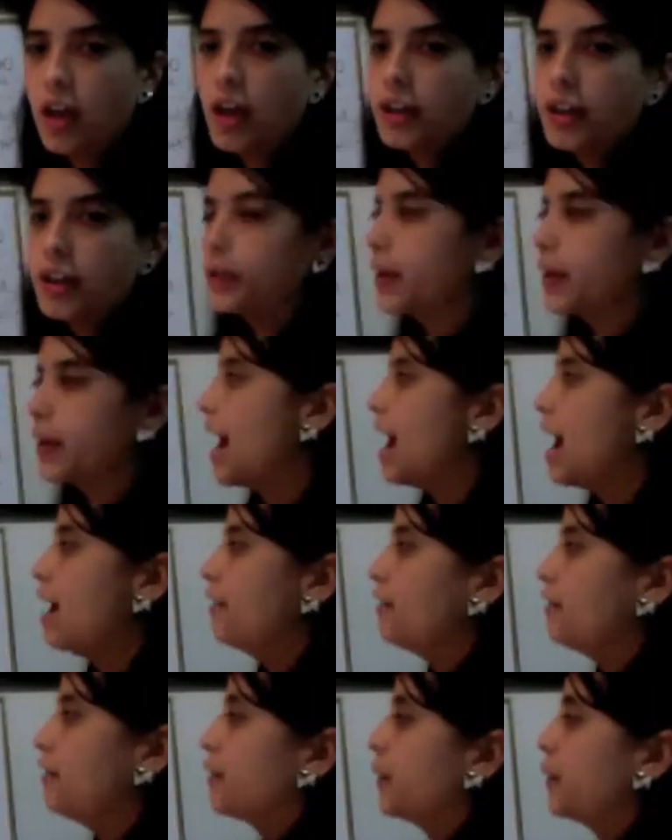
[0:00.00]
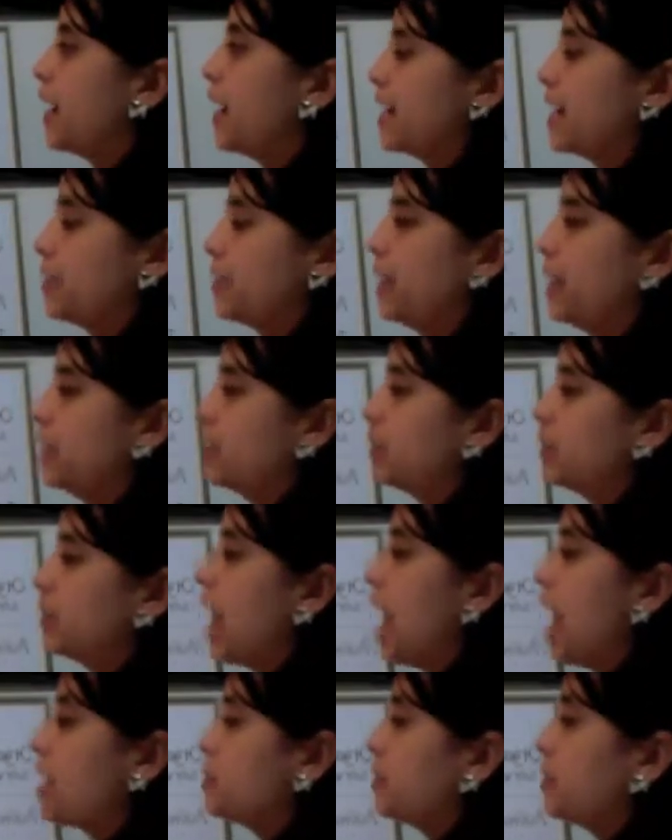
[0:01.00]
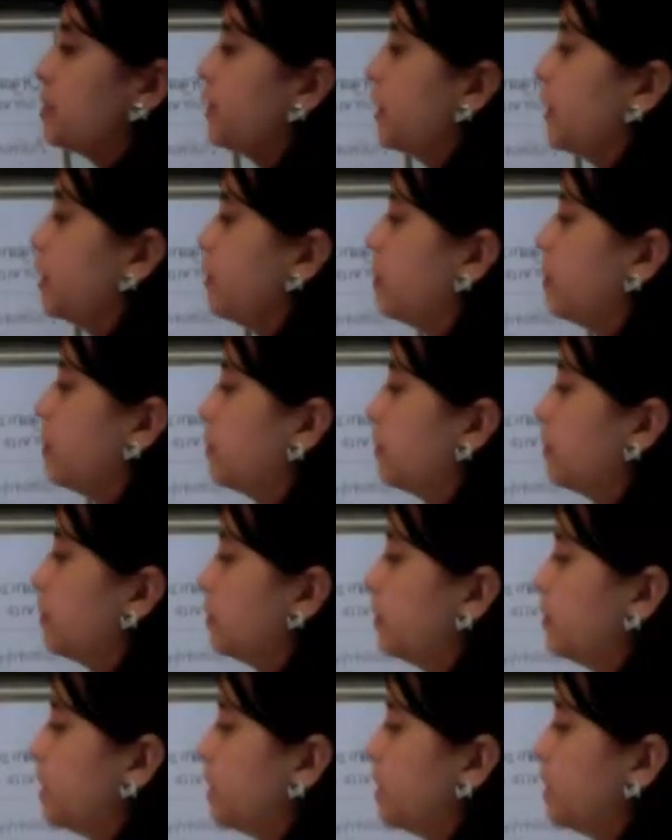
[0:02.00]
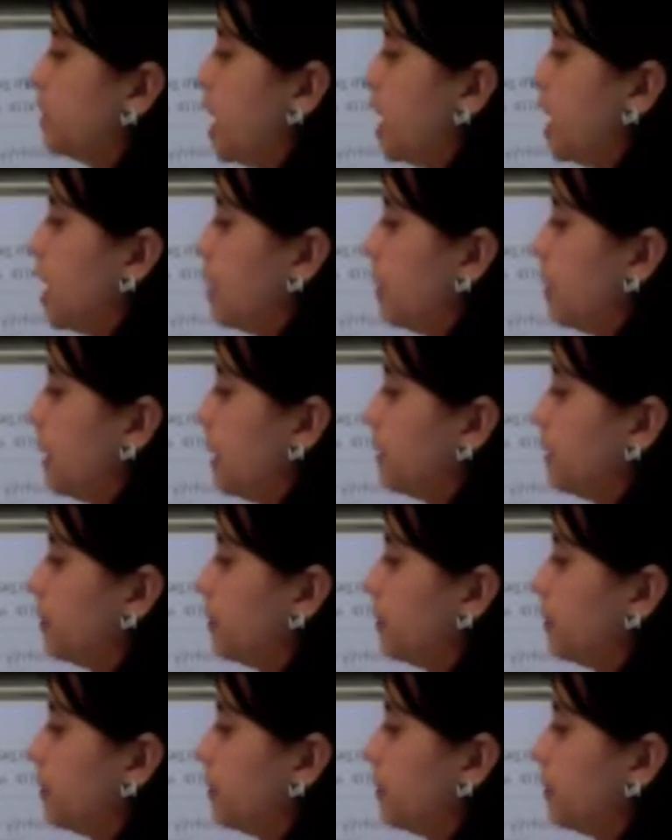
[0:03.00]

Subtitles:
So we have 3 aspects: atmosphere, timing,